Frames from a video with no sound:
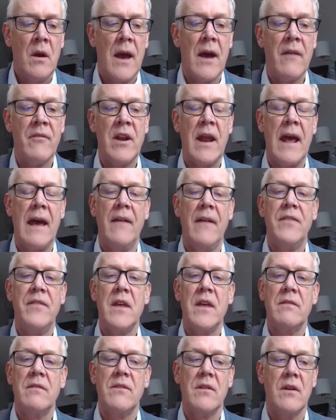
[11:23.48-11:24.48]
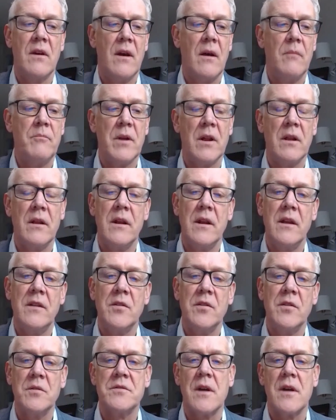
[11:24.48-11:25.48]
haven't had the ability
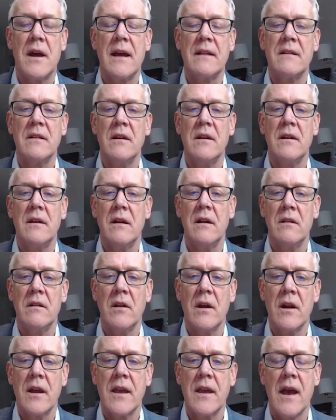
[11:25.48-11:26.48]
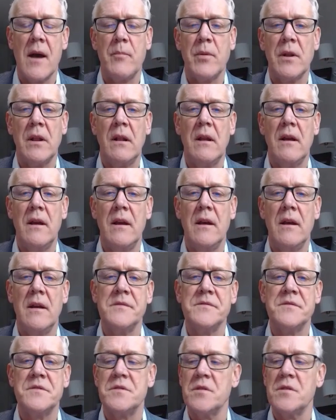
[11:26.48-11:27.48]
to attract a lot of capital.
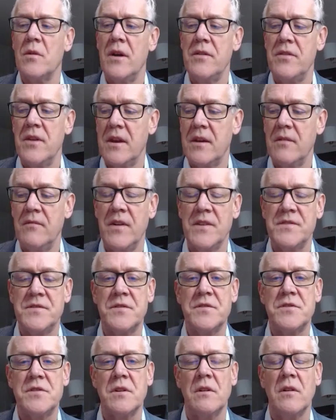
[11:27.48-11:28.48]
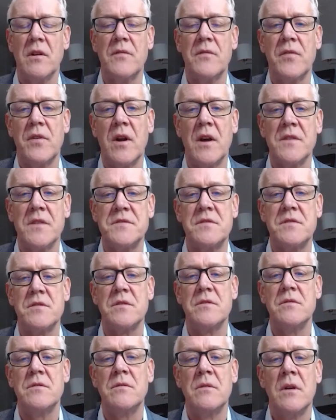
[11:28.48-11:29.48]
And so I think investors should look for us
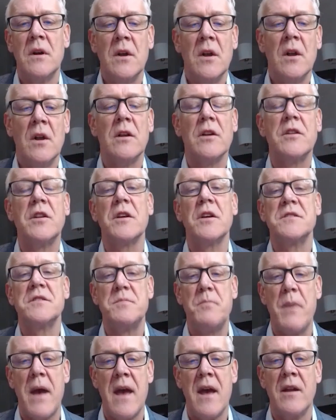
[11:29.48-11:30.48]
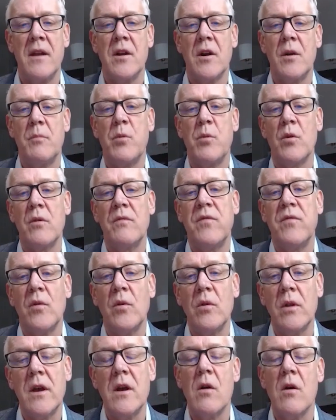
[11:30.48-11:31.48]
to look to expand our
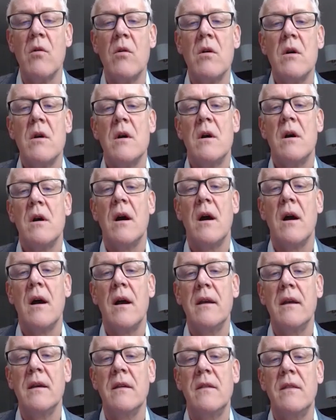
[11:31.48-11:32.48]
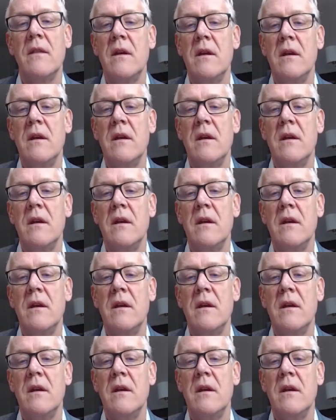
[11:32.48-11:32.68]
portfolio in